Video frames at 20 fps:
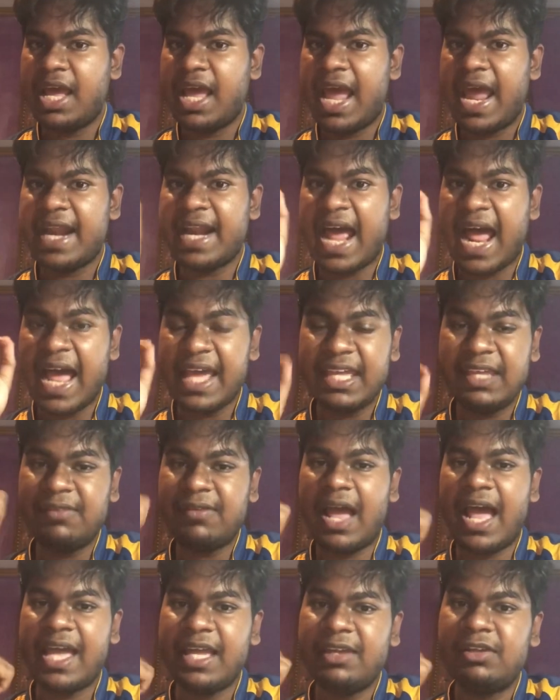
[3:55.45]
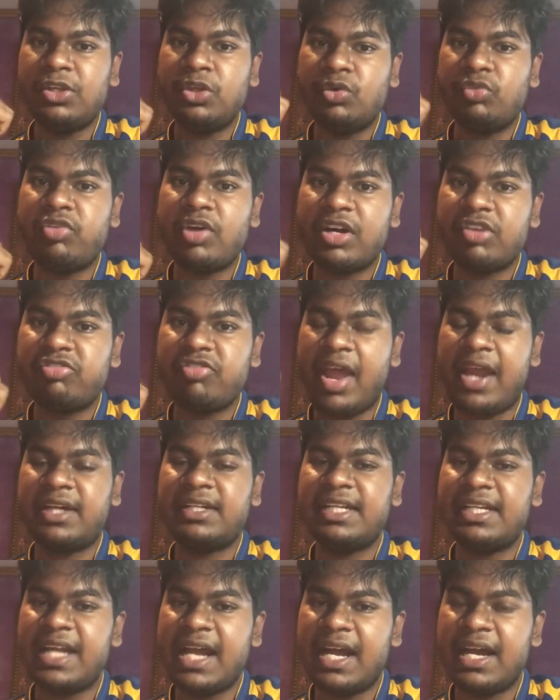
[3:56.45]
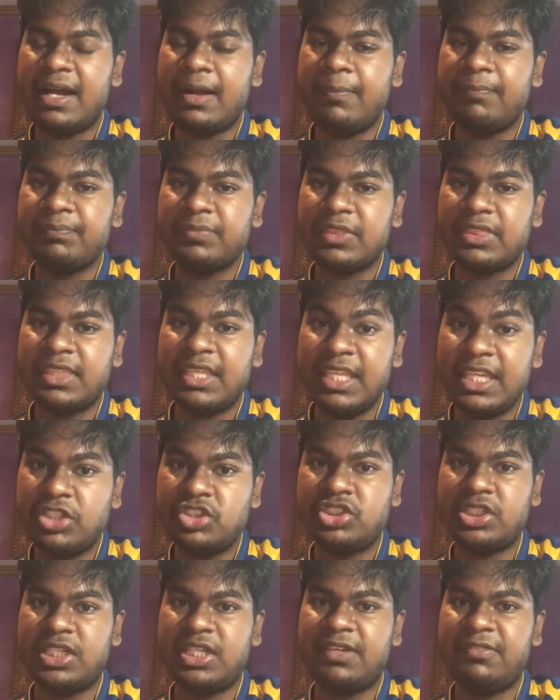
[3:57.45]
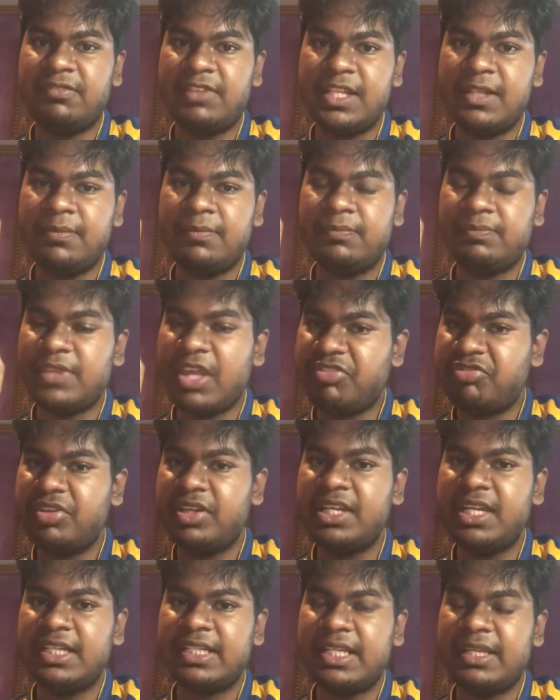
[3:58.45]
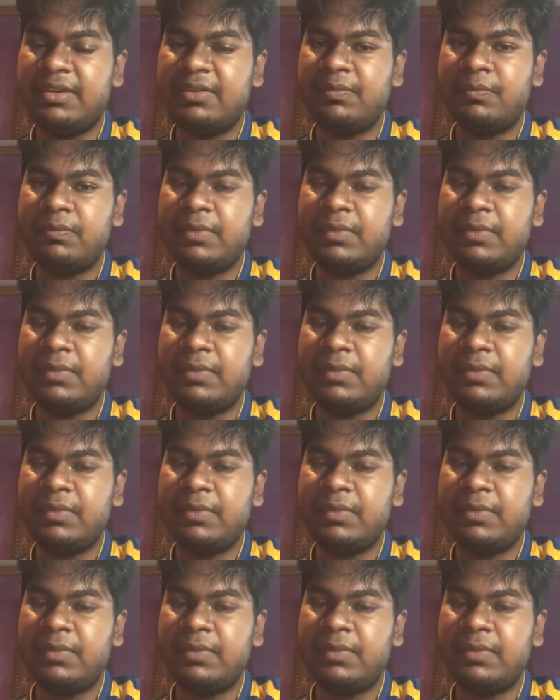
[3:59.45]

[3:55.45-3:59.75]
And I knew for a fact that Theekshana will definitely